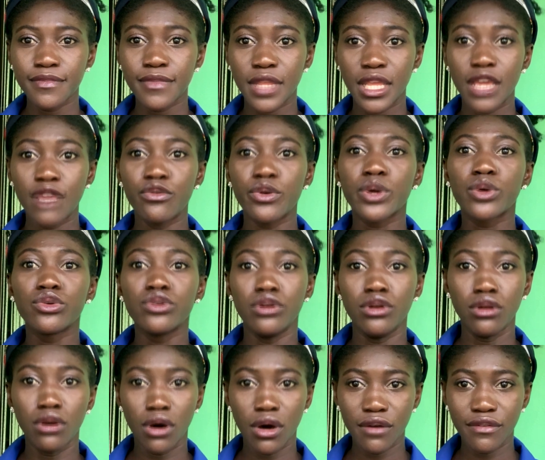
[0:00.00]
If we could
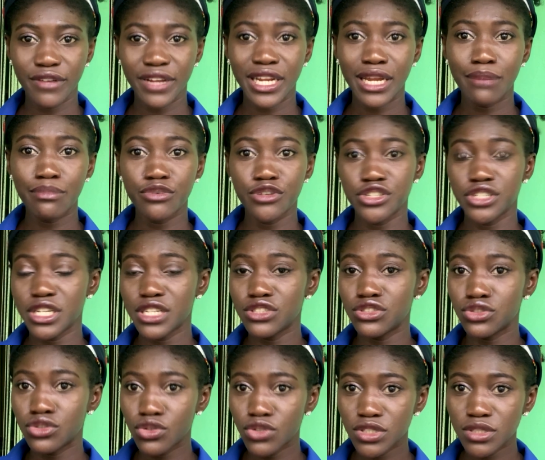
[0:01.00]
love and appreciate
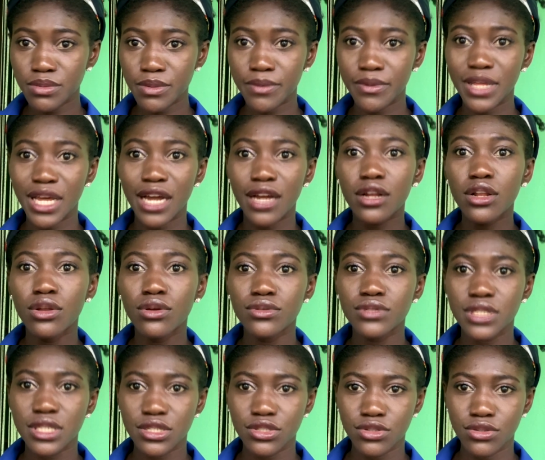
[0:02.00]
those people that are
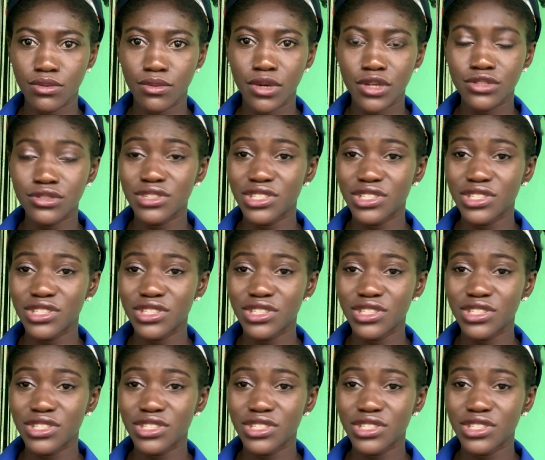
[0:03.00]
closest to us,